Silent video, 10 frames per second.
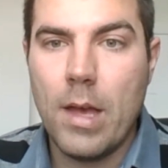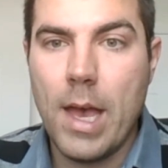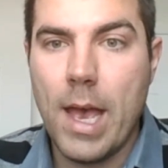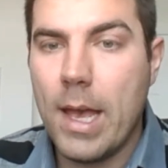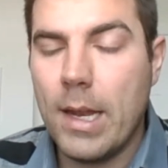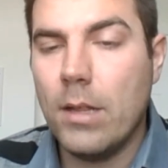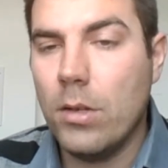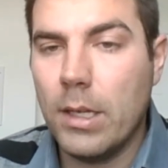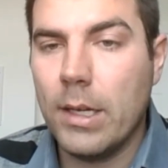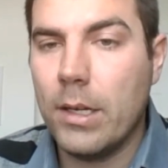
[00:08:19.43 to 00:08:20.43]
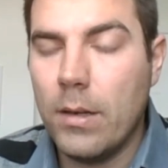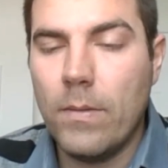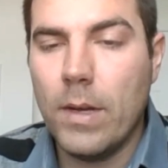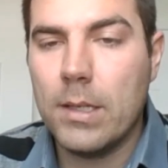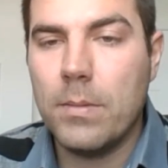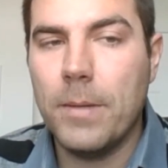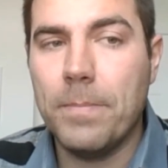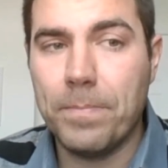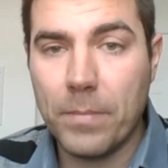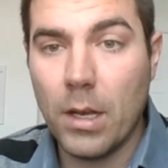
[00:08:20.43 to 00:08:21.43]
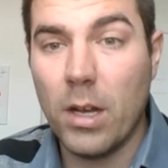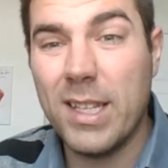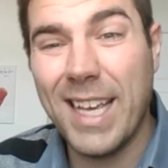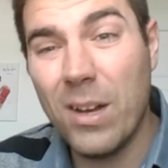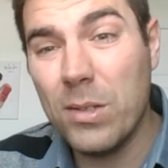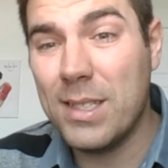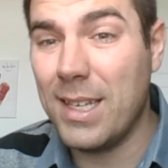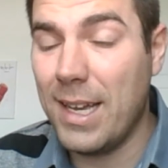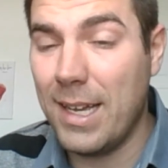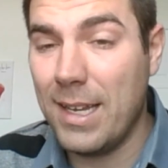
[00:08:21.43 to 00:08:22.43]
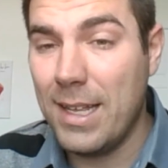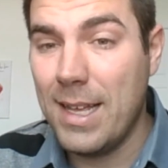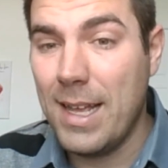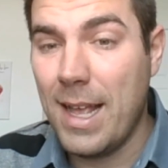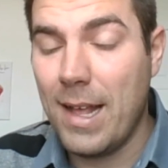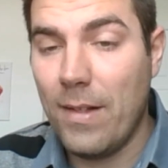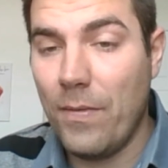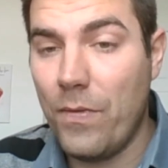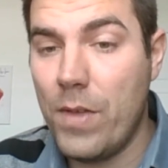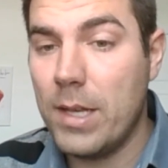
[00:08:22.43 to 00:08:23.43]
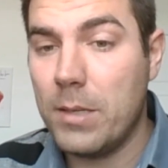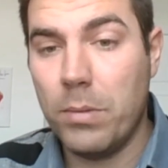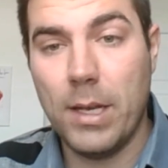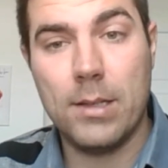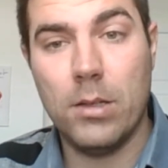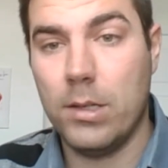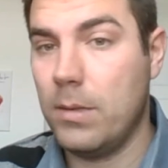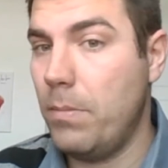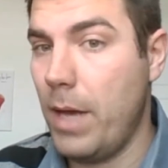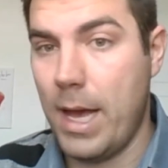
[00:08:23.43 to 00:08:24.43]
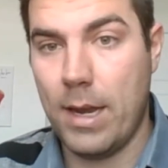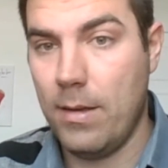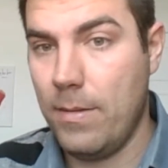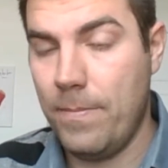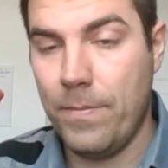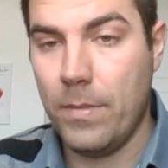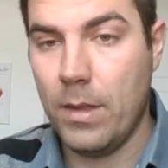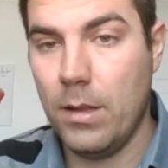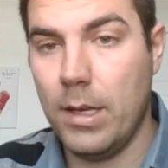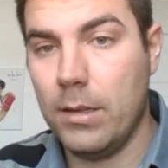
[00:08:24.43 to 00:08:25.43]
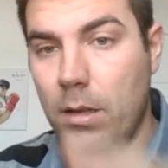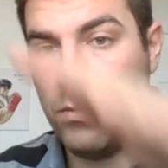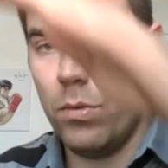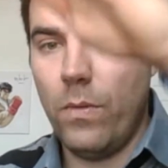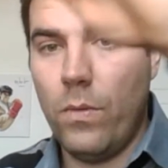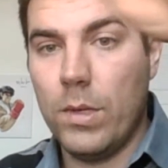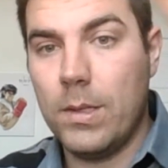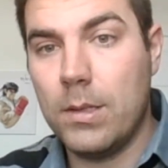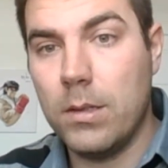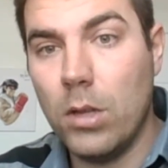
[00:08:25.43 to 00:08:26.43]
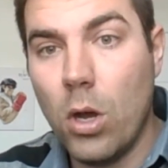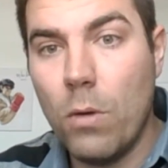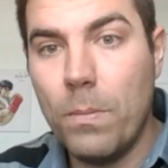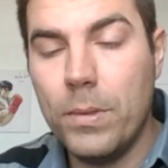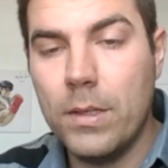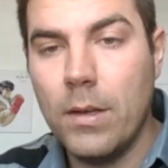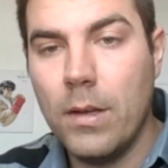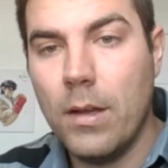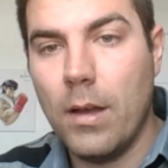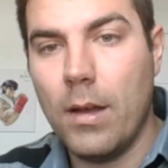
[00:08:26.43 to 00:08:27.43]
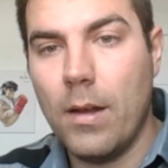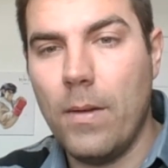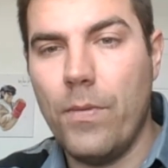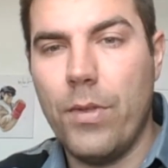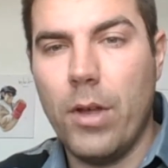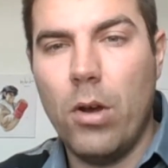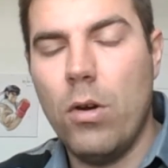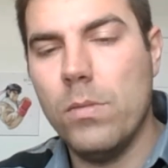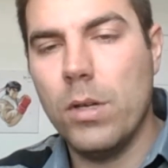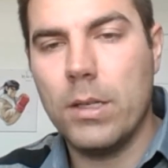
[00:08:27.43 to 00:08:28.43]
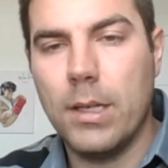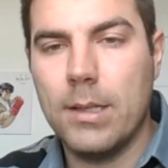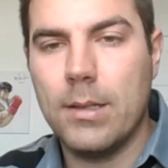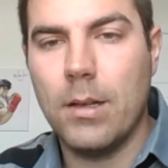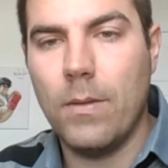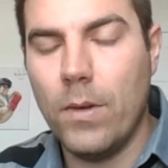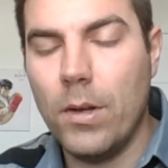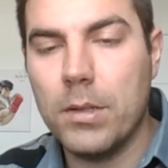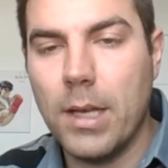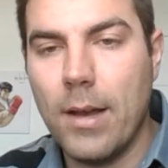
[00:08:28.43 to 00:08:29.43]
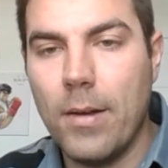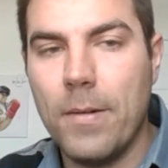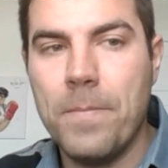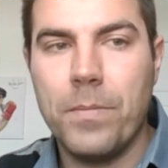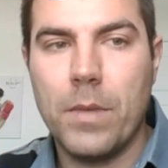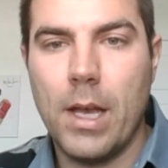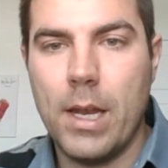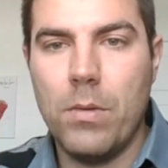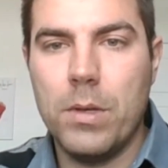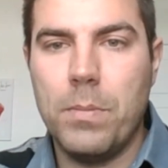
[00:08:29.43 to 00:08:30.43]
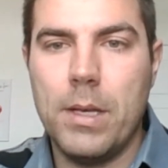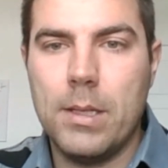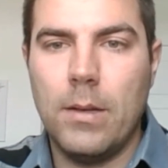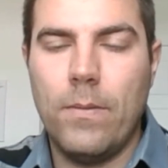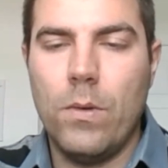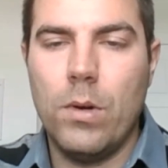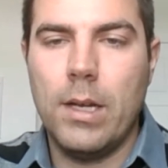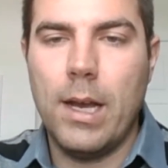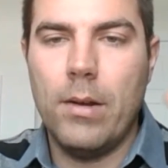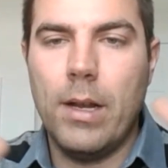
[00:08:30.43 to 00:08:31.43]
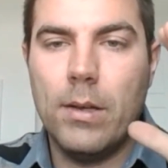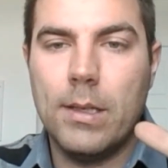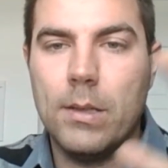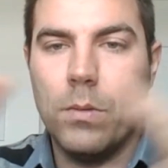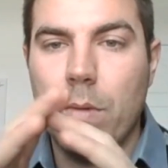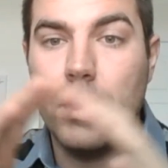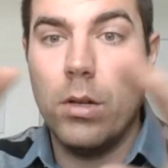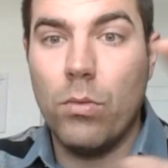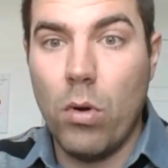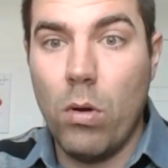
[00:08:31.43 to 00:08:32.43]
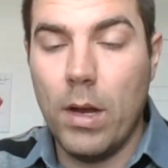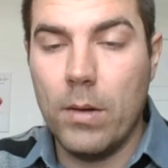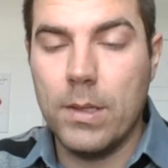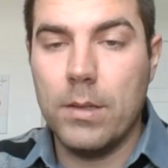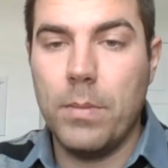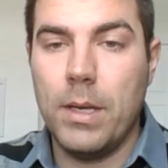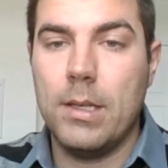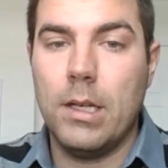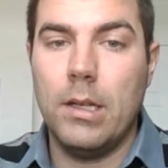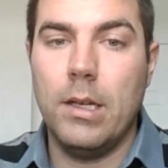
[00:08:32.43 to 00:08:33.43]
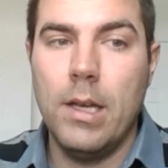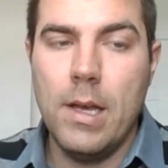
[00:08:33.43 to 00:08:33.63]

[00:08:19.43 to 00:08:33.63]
And it looked like a good investment. On the outside, this place looks bad. Like the roof was sloped. The home looks like it's going to fall down. And it was basically 4 townhouses, what we call row houses, basically.